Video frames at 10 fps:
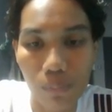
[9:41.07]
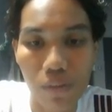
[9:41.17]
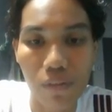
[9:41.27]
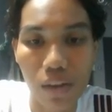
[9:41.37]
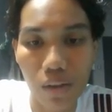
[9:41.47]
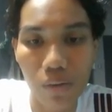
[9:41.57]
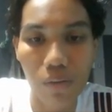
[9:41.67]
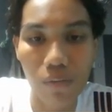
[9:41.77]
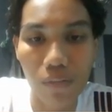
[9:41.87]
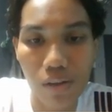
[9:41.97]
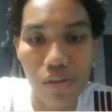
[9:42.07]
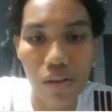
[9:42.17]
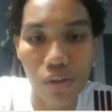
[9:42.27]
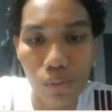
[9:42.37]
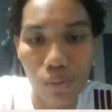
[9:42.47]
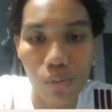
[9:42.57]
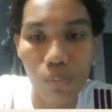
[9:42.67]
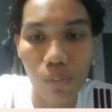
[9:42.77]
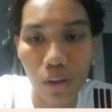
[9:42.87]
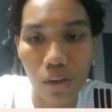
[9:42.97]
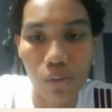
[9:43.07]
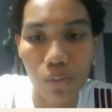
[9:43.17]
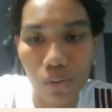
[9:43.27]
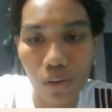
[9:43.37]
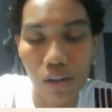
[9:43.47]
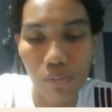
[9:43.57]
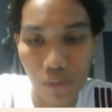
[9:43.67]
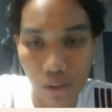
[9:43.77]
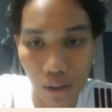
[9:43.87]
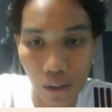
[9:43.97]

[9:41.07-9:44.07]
p-value of less than 2.2 times